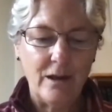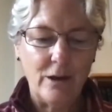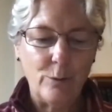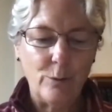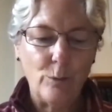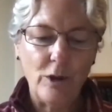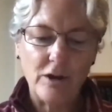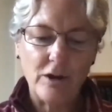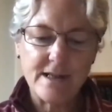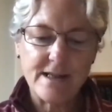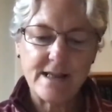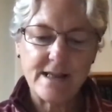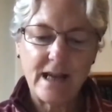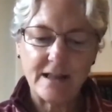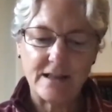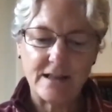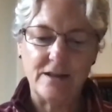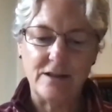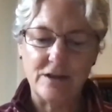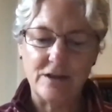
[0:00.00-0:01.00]
We are
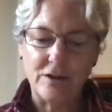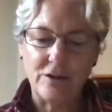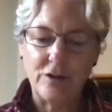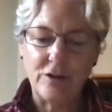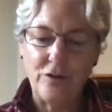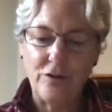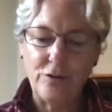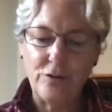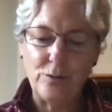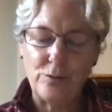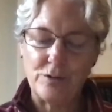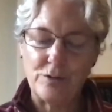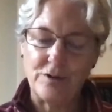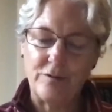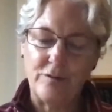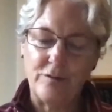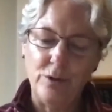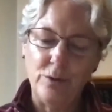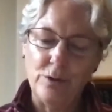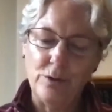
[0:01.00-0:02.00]
saddened at the thought
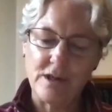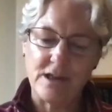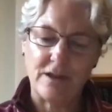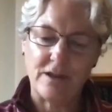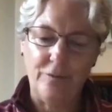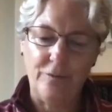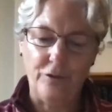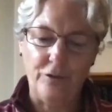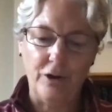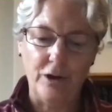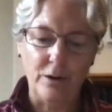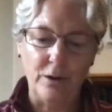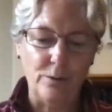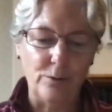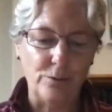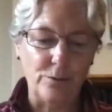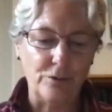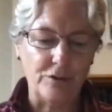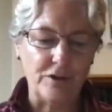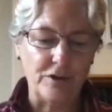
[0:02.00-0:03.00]
of your suffering,
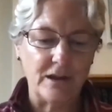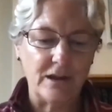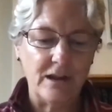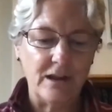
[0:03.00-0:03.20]
Lord,